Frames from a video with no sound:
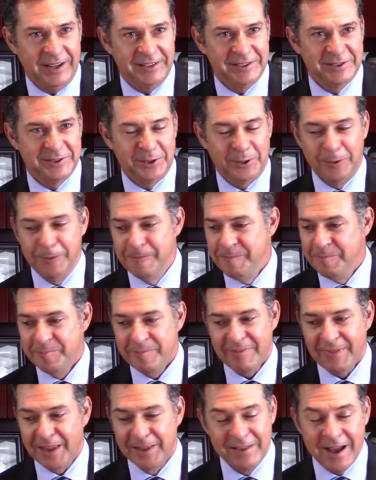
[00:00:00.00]
And so
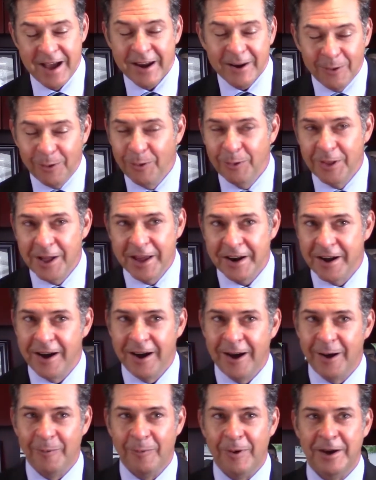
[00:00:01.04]
not a whole lot of
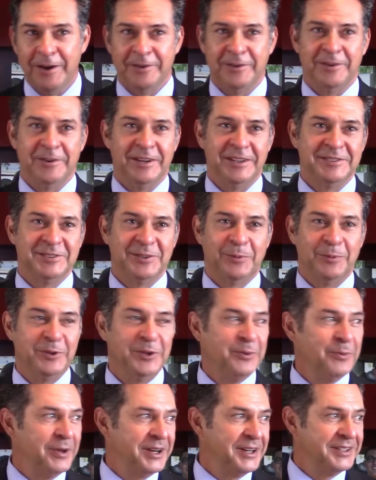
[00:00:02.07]
hot water. And so when
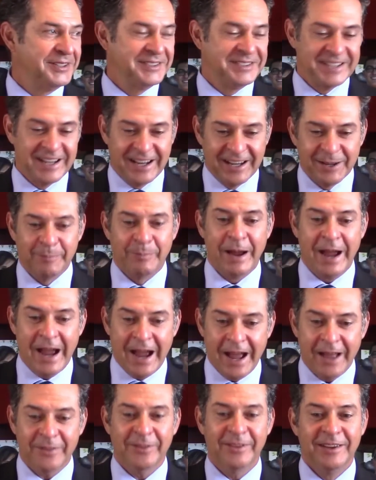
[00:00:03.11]
you wanted to take a
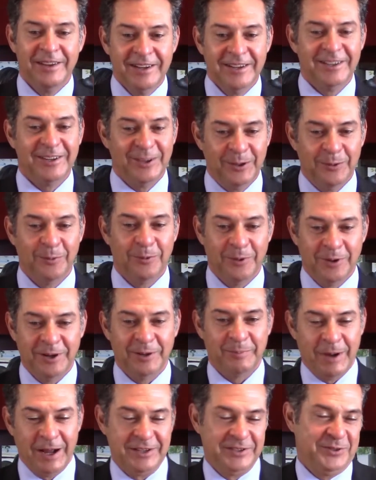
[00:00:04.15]
bath, you were in
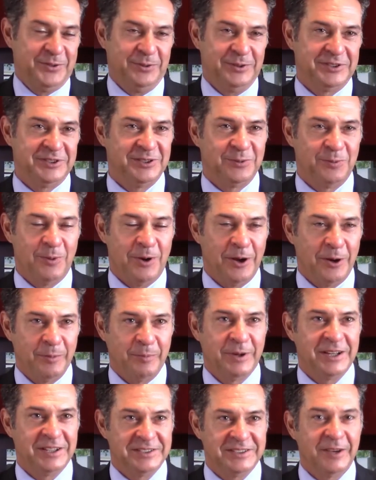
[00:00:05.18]
about 2 inches of water,
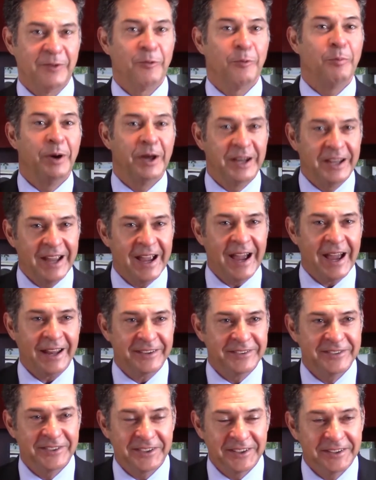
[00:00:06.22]
because everybody
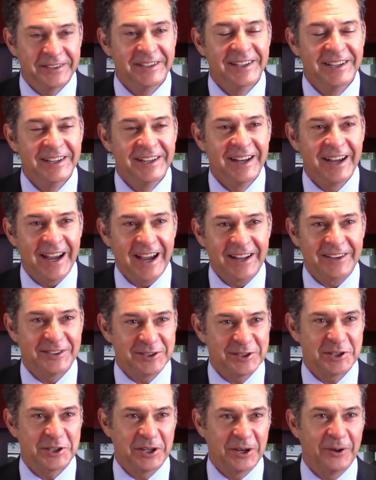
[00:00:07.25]
had to
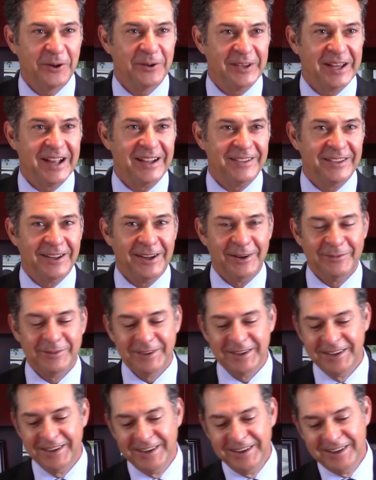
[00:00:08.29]
share in that love.
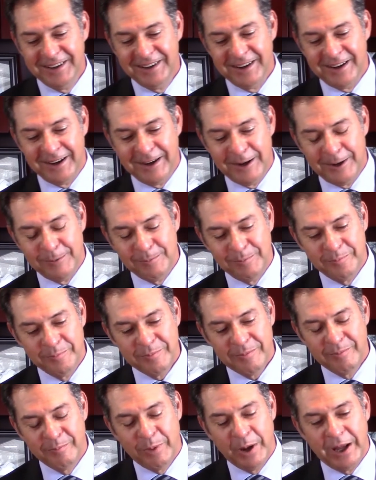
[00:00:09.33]

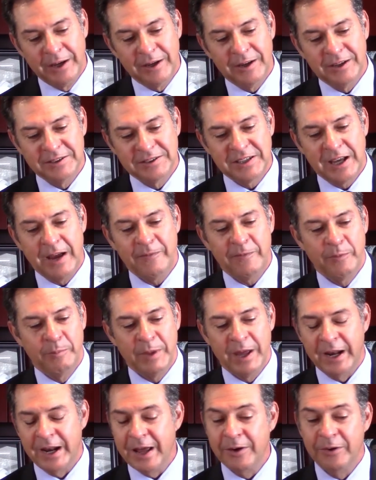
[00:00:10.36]
But aside from
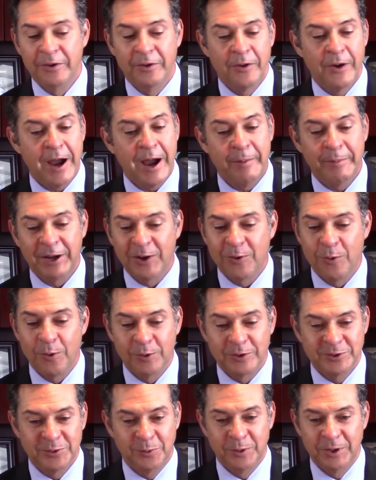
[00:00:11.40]
that, I don't know how many
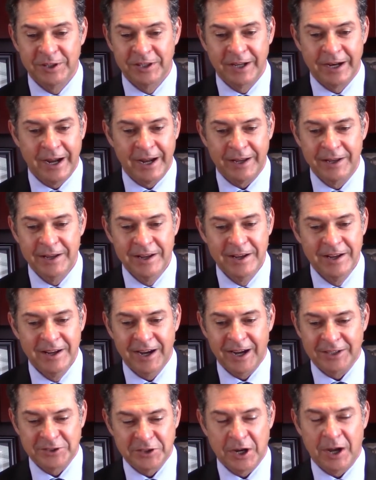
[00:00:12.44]
cords of wood that
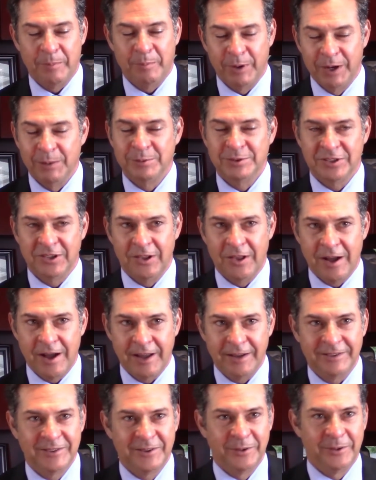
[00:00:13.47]
I chopped, but it was a
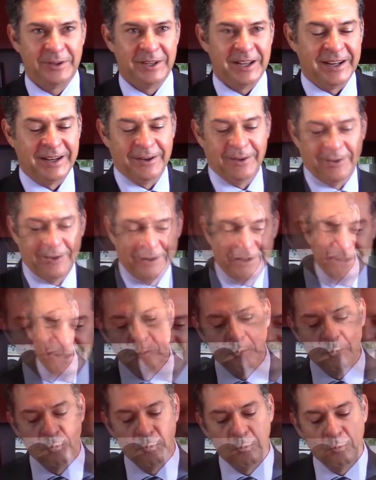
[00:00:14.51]
lot during era.
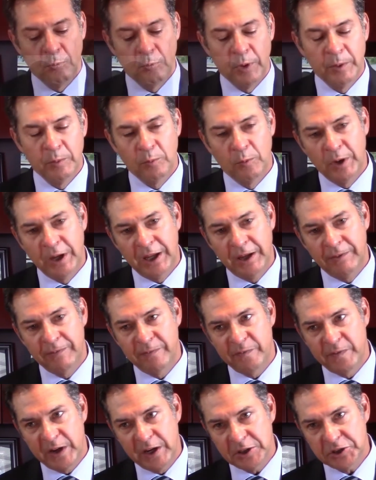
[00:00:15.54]
When we
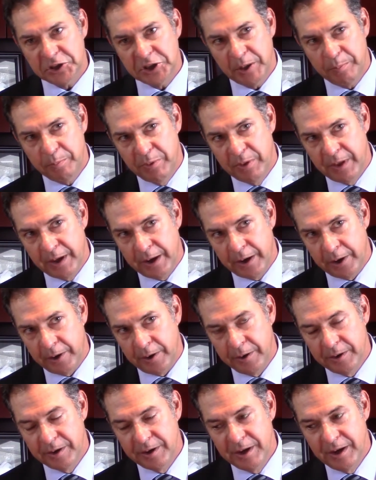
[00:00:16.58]
finished up
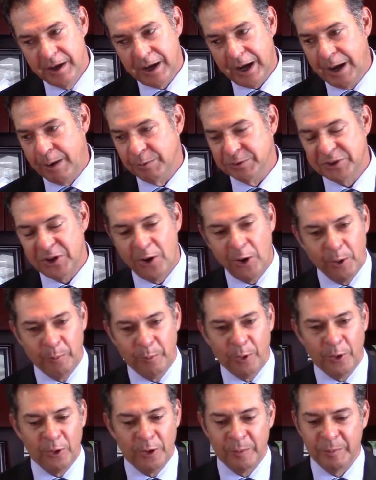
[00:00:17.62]
there, I was
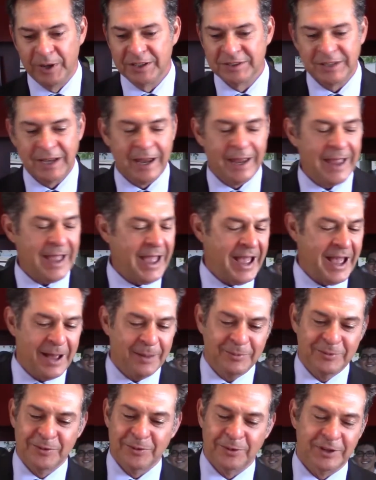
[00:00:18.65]
heartbroken because I
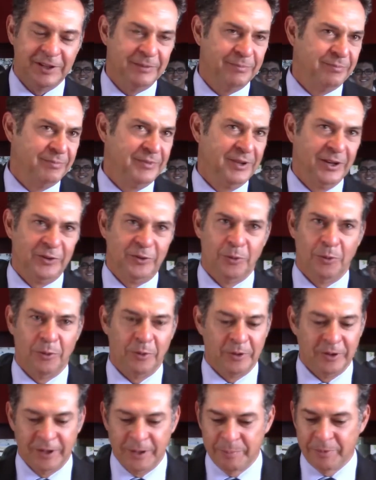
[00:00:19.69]
absolutely
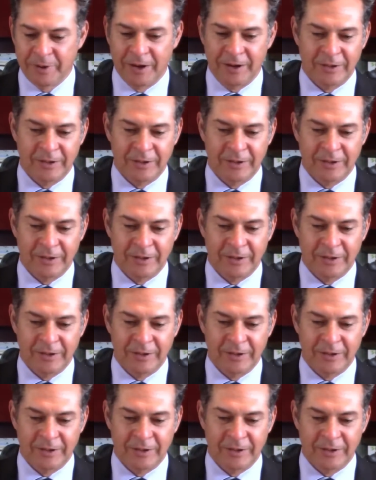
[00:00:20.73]
adored it up there.